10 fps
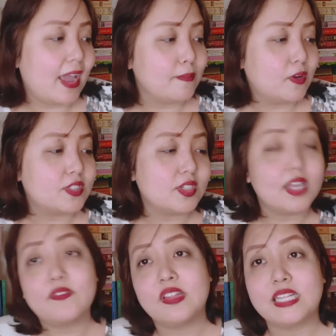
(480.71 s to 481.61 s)
I'm also
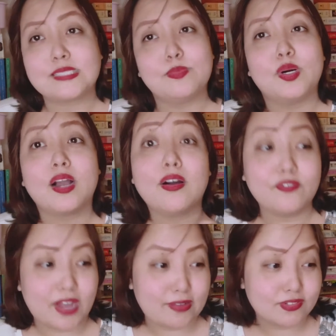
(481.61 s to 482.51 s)
giving this book
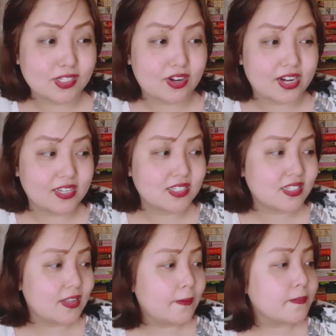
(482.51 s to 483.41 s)
5
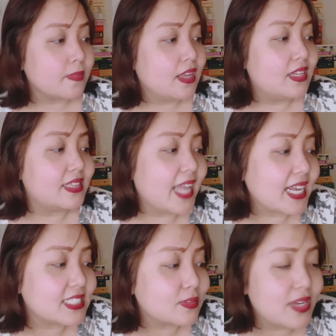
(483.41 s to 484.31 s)
stars.
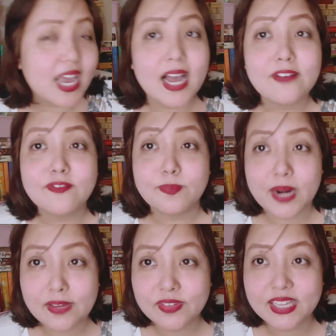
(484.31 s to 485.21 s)
Next, we have
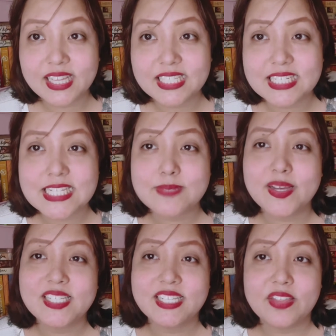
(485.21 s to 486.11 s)
Private Lessons
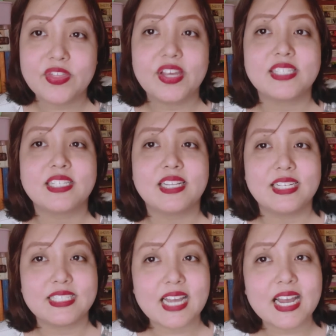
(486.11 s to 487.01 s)
by Cynthia
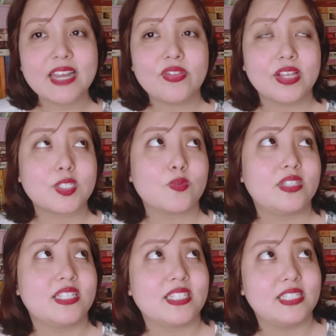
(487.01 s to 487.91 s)
Salaysay. This
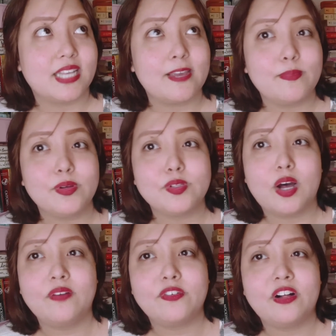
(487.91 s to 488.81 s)
one is a debut
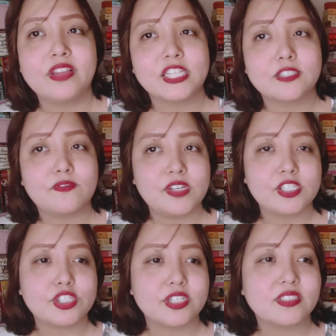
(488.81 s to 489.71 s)
novel that
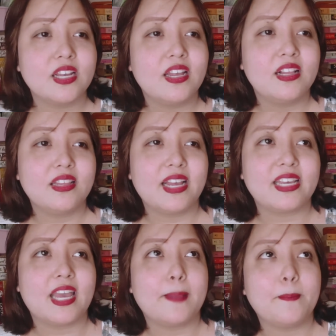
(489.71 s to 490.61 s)
features
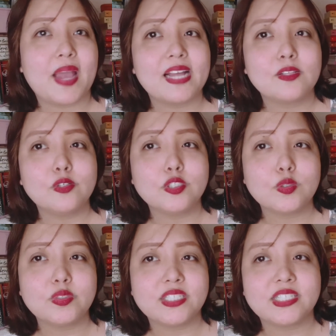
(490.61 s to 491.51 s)
like a piano
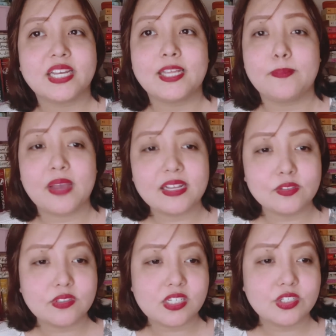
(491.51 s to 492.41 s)
student and a
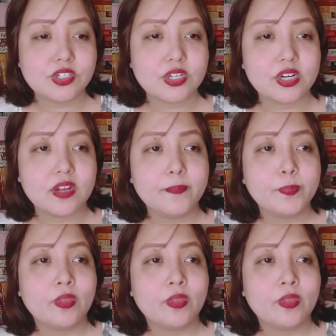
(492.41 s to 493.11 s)
piano teacher.